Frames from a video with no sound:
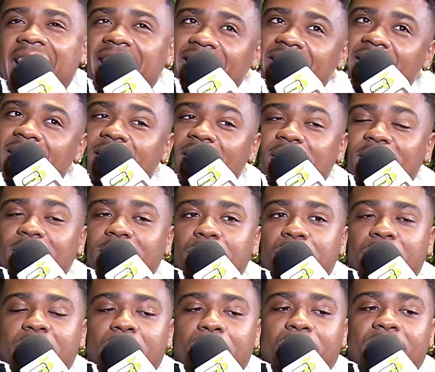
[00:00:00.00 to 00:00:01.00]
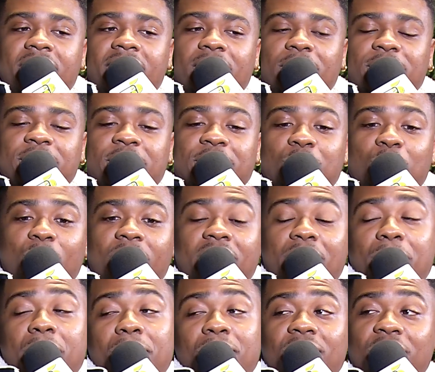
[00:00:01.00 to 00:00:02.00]
I think it needs to be put in a way that
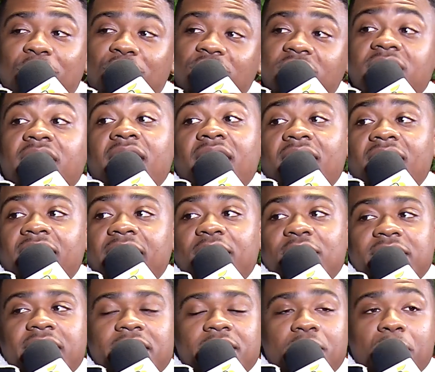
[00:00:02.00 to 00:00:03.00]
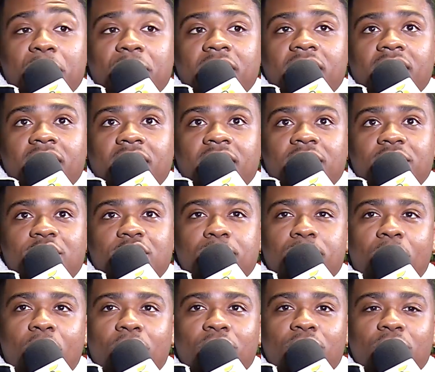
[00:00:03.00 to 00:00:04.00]
people understand. It doesn't have to be
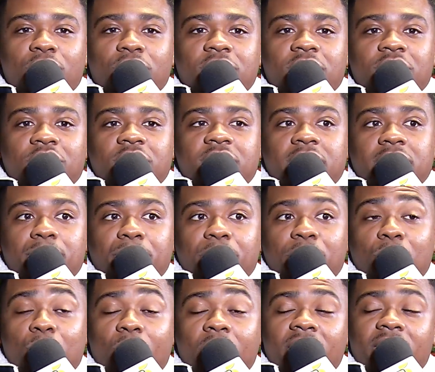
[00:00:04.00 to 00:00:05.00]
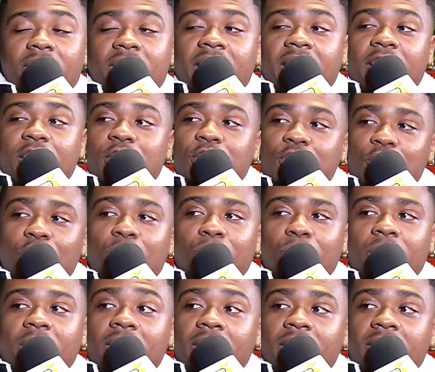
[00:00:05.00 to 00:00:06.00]
small doses. It just has to be in a way that they can
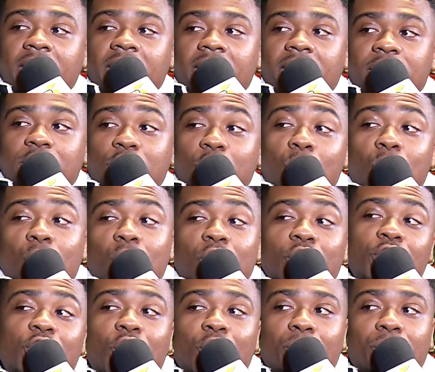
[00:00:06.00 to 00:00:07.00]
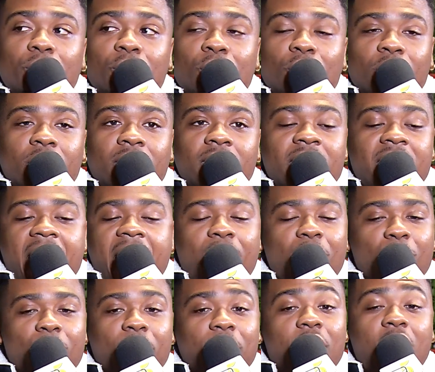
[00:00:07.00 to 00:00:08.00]
interpret and they think it's cool and dope, And I
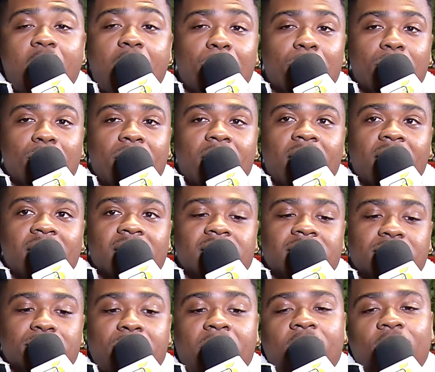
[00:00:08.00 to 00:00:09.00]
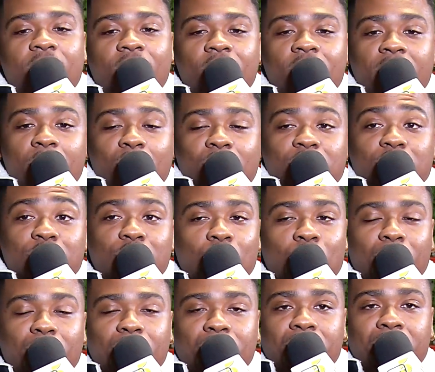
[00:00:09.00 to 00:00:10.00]
don't want to compromise my art and what's dope,